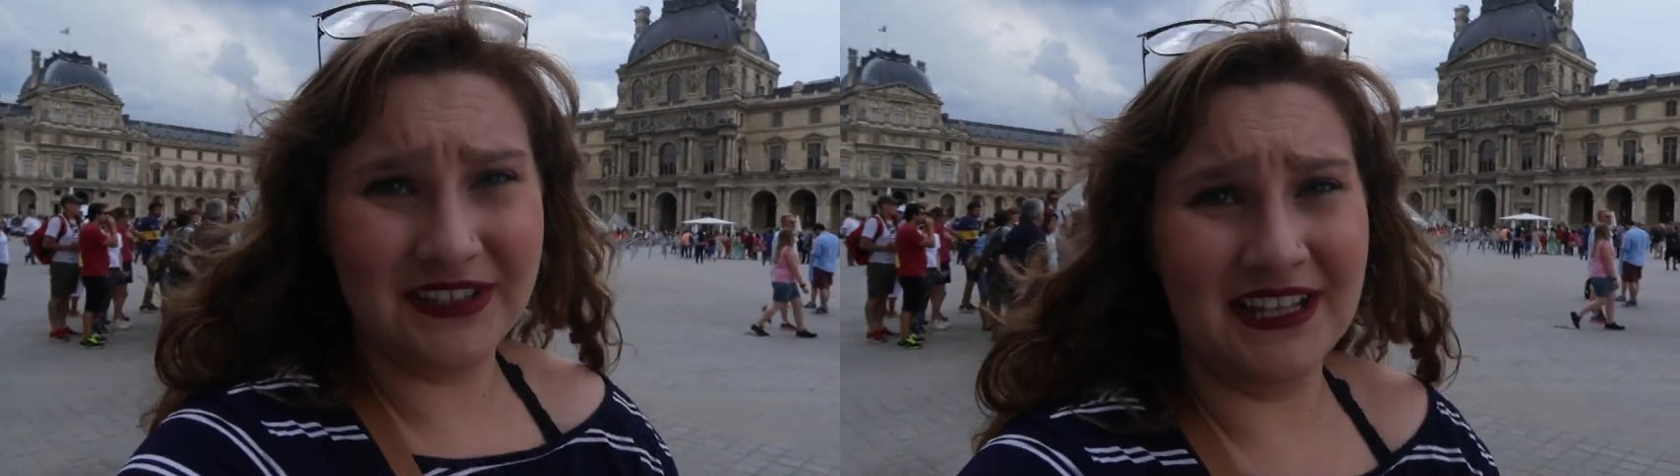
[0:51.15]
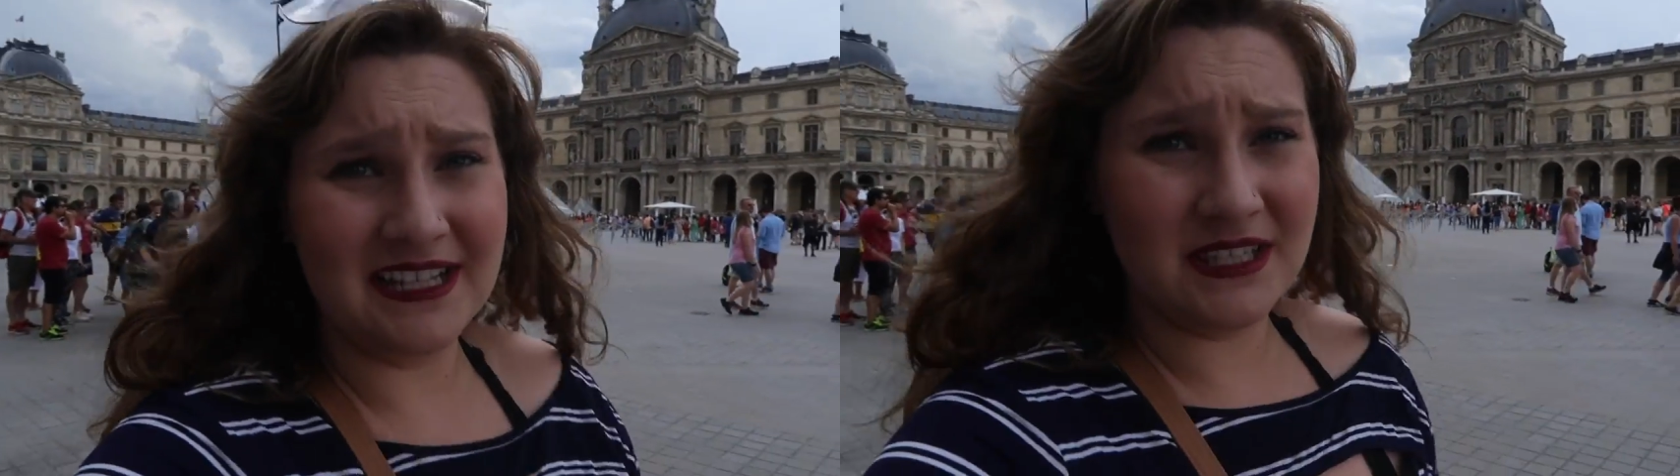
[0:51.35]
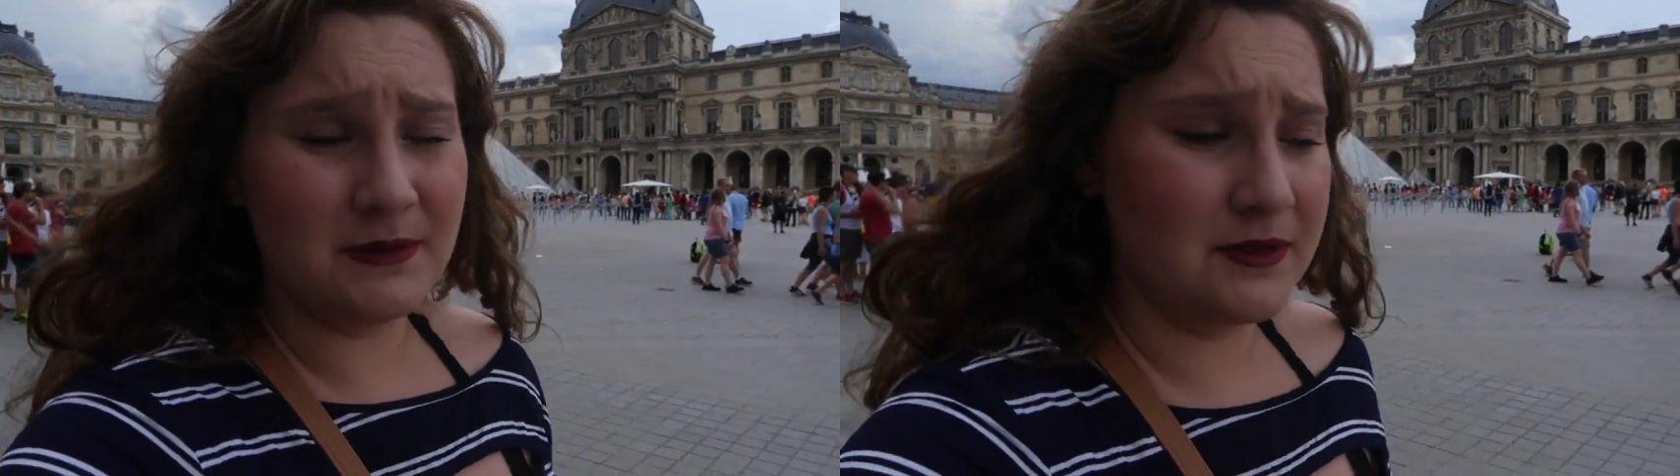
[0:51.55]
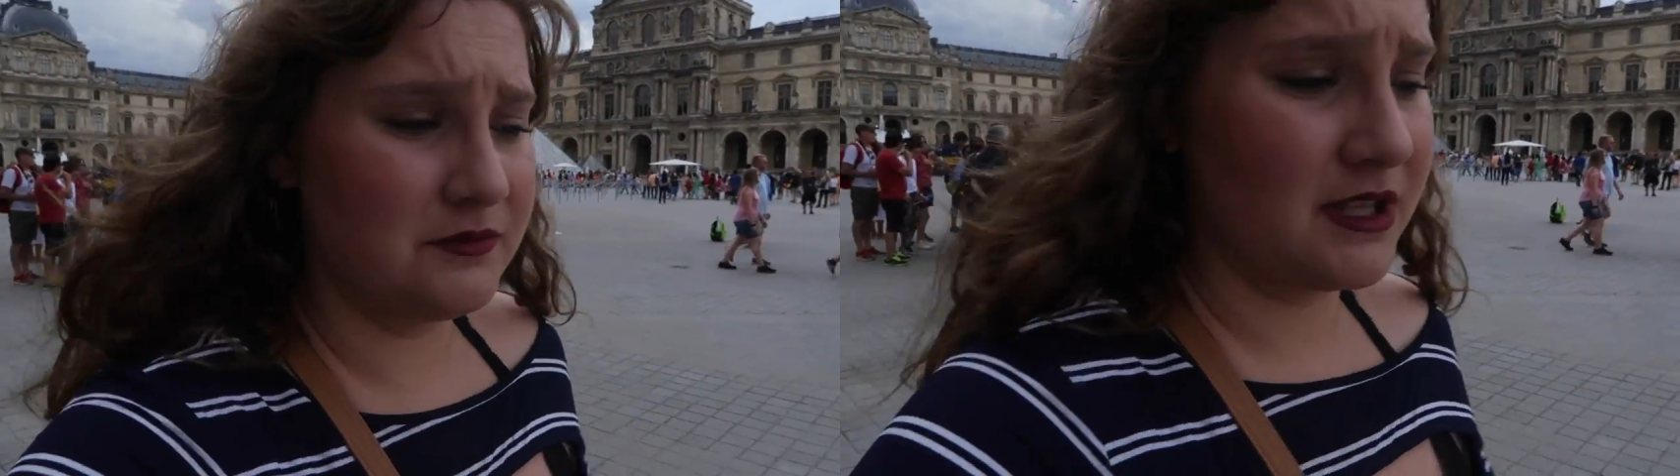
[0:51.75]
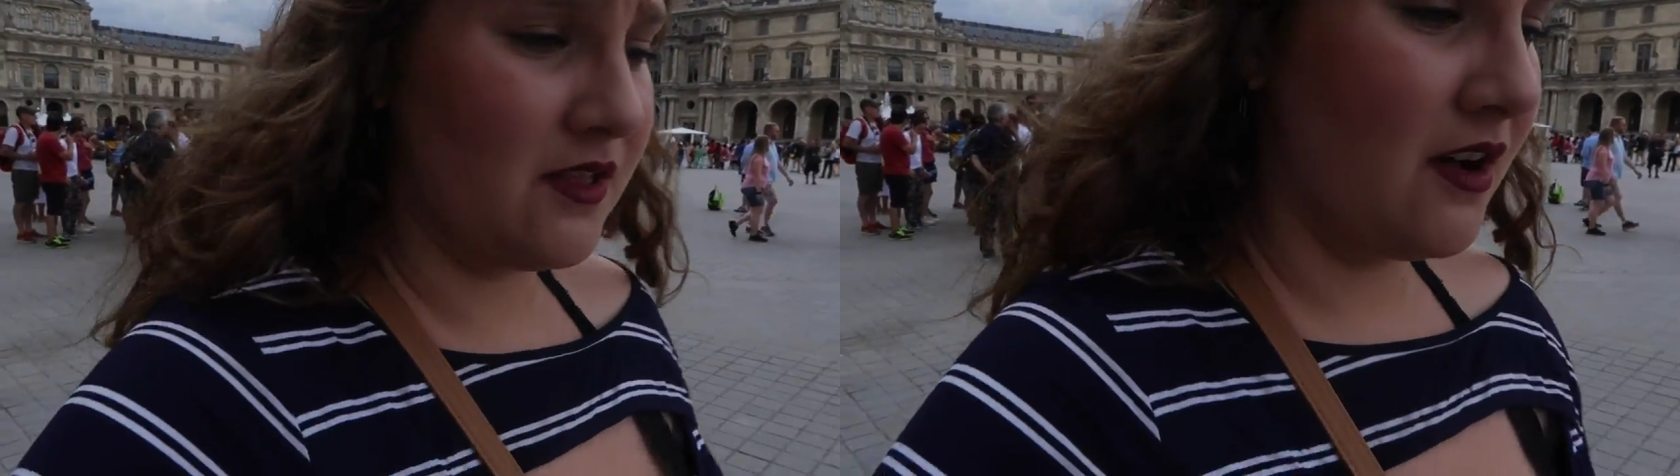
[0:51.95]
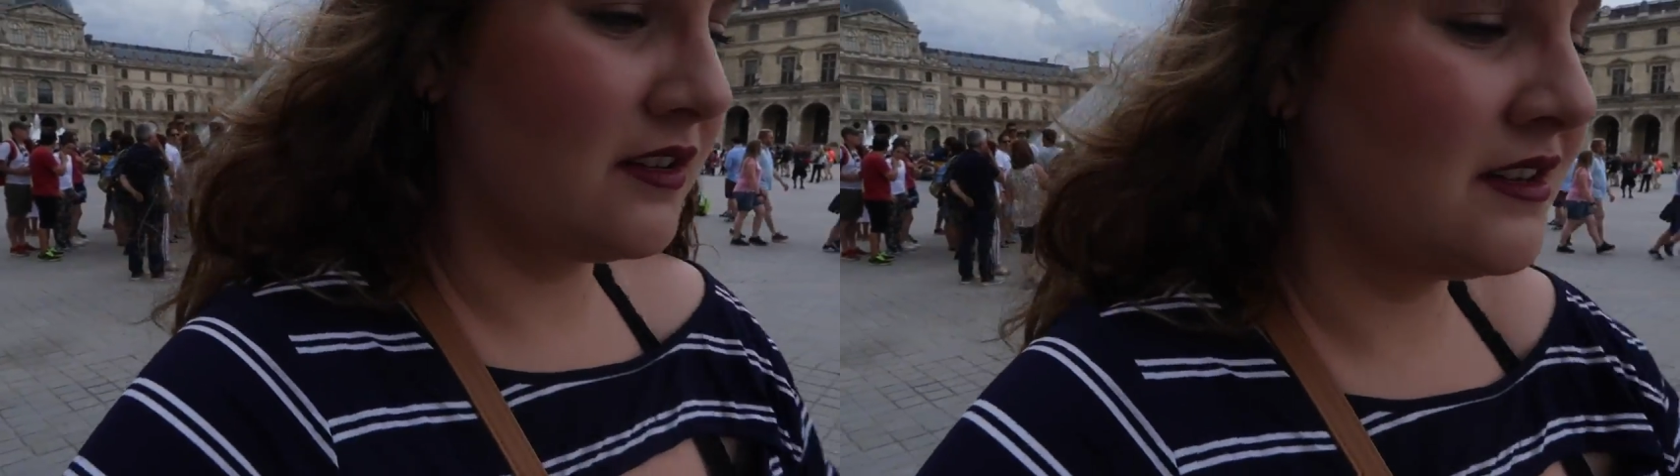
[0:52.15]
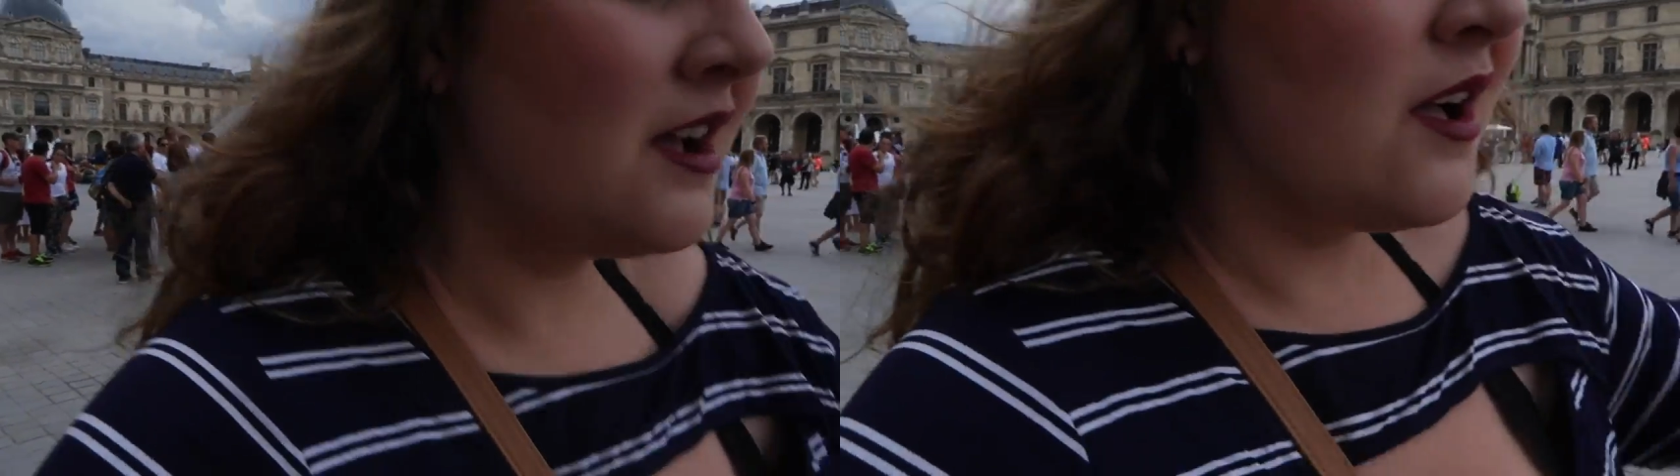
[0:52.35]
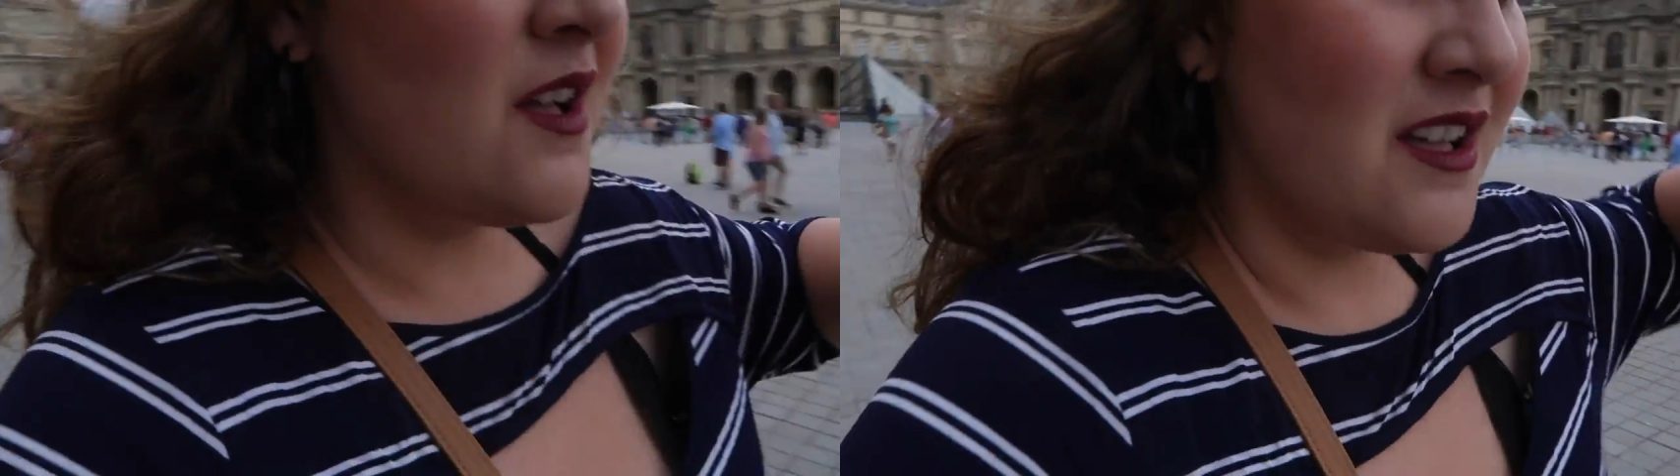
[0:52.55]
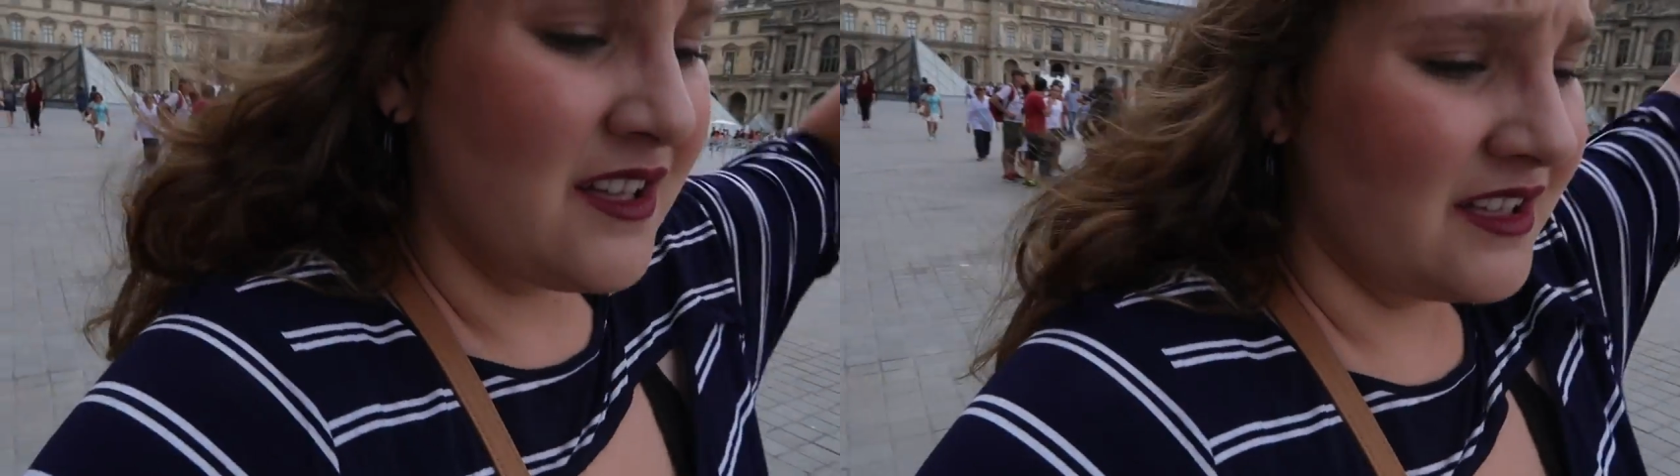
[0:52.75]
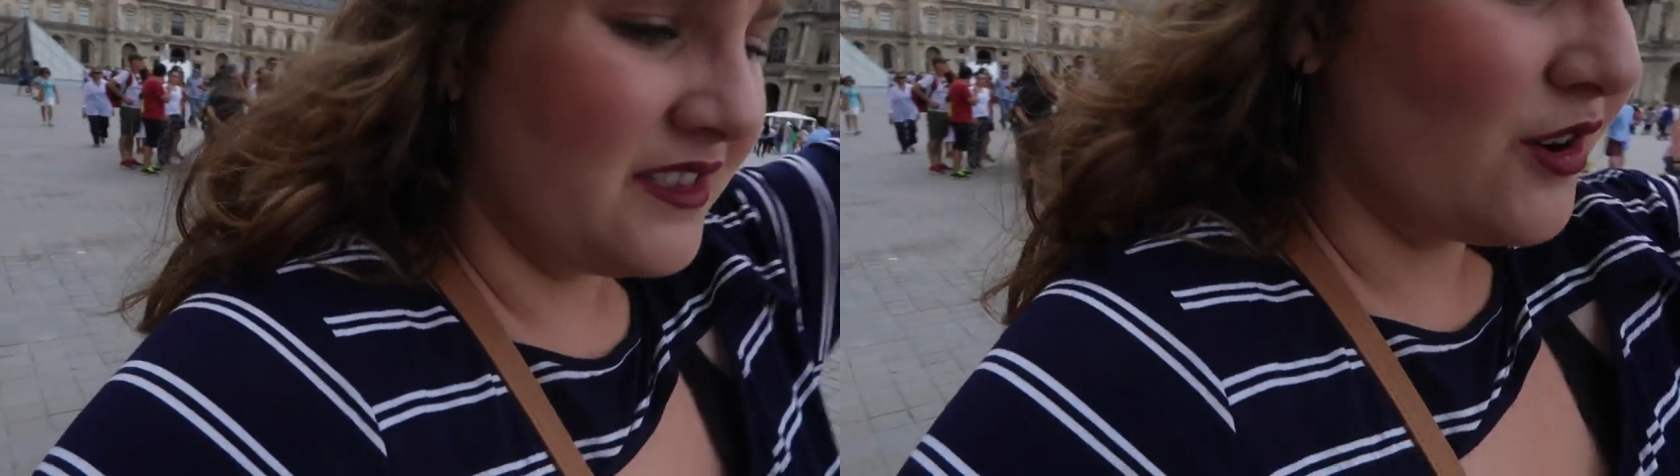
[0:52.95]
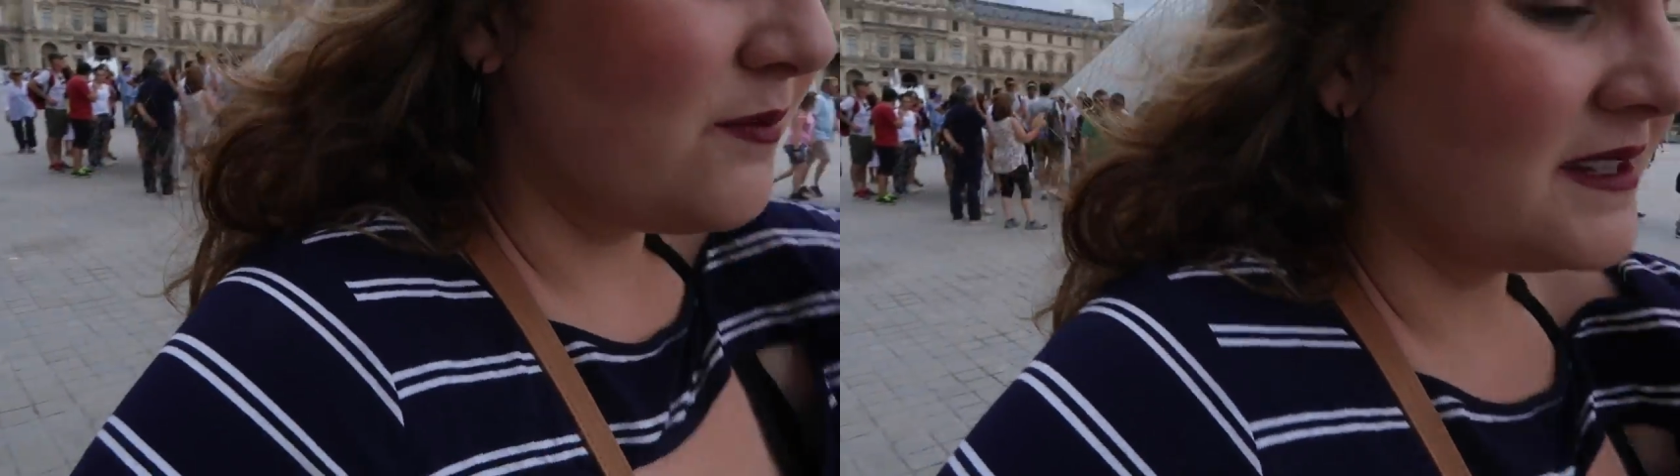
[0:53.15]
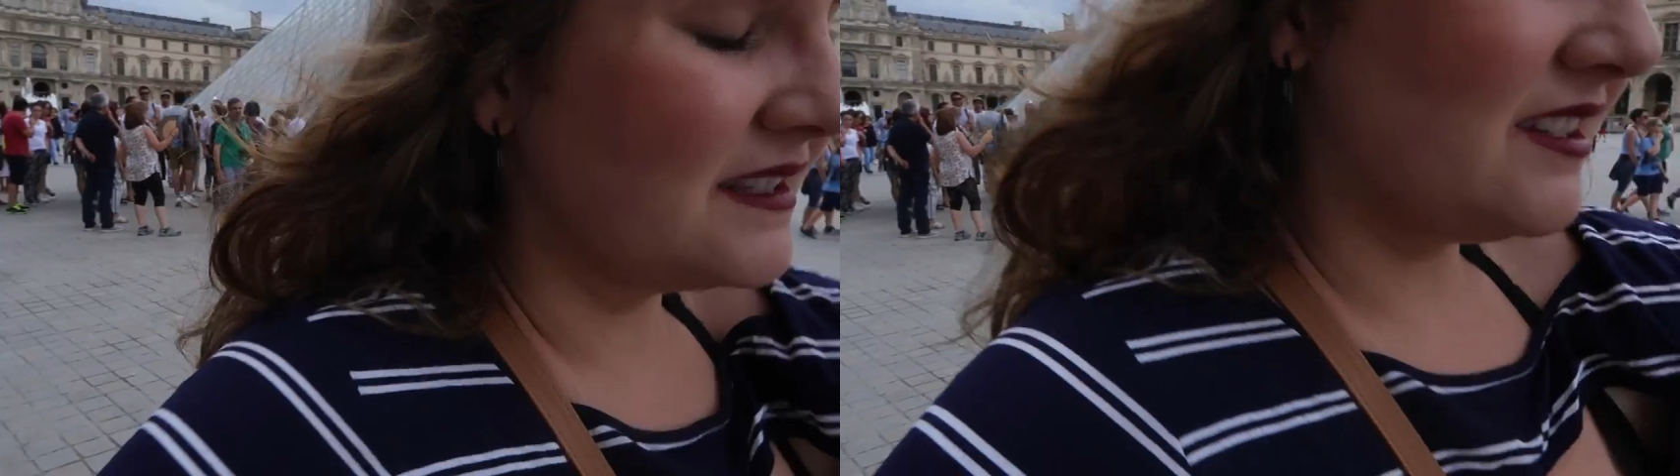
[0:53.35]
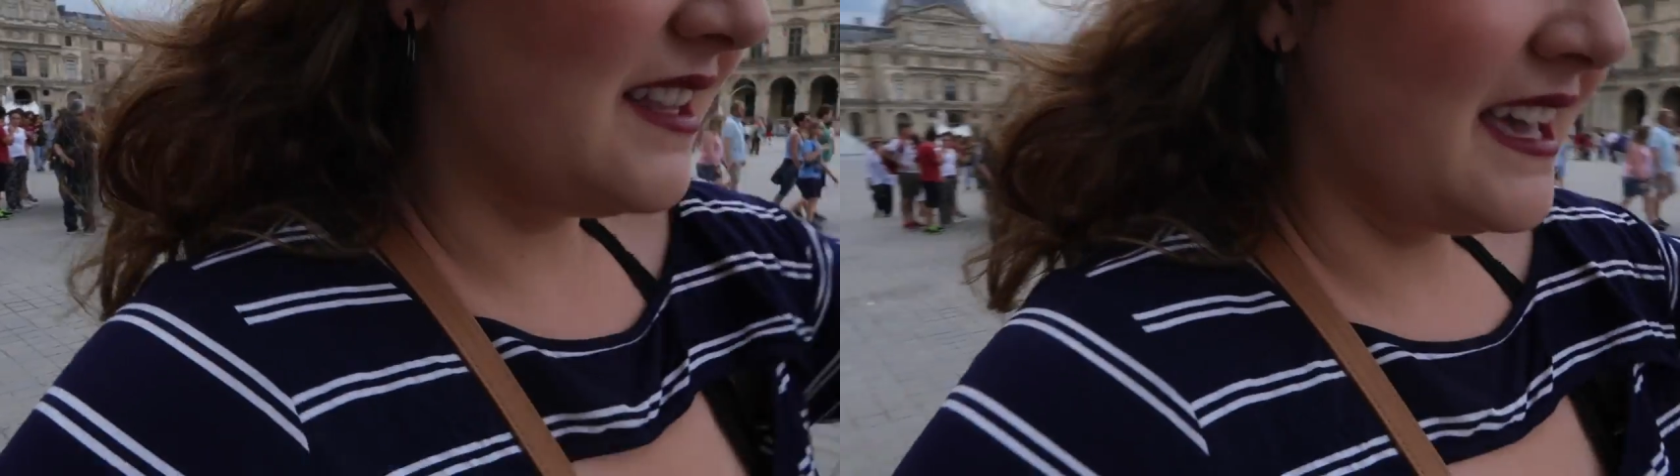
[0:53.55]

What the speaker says: heard the line's supposed to be really long, they're open to